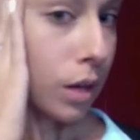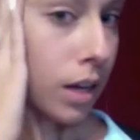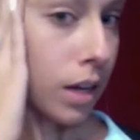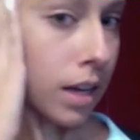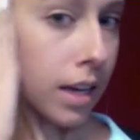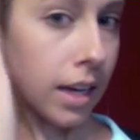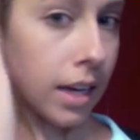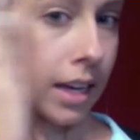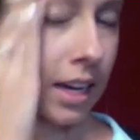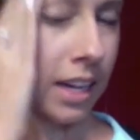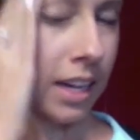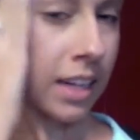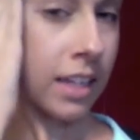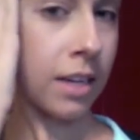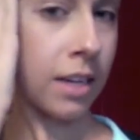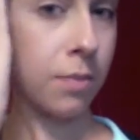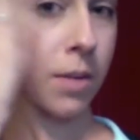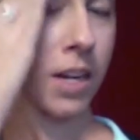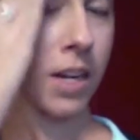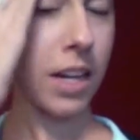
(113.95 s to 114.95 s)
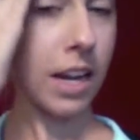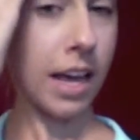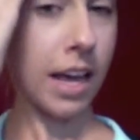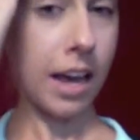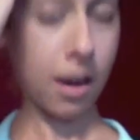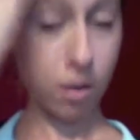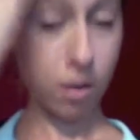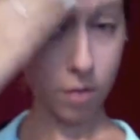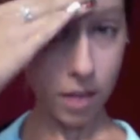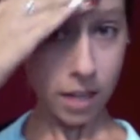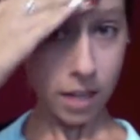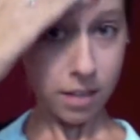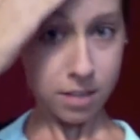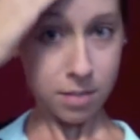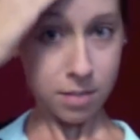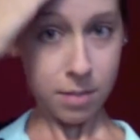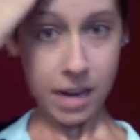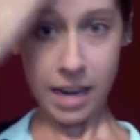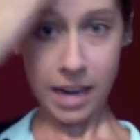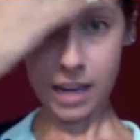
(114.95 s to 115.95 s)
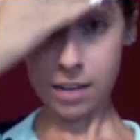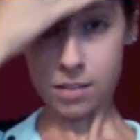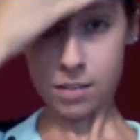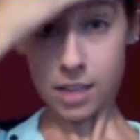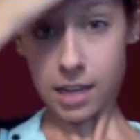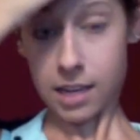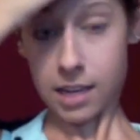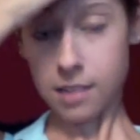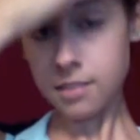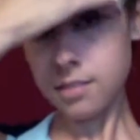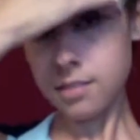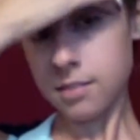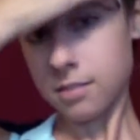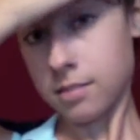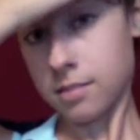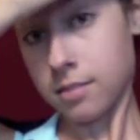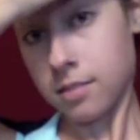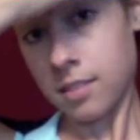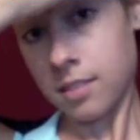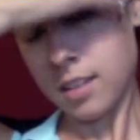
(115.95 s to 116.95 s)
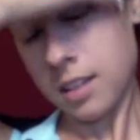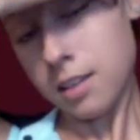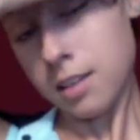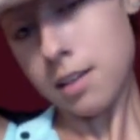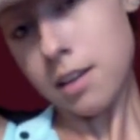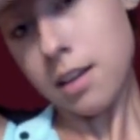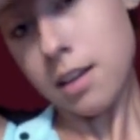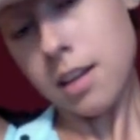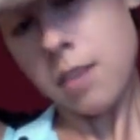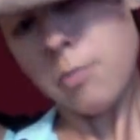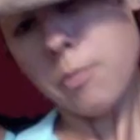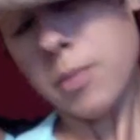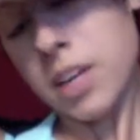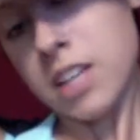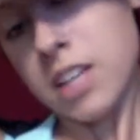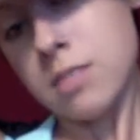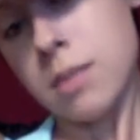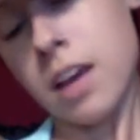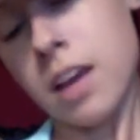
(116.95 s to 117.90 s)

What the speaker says: And I kind of bring it out into my hairline because my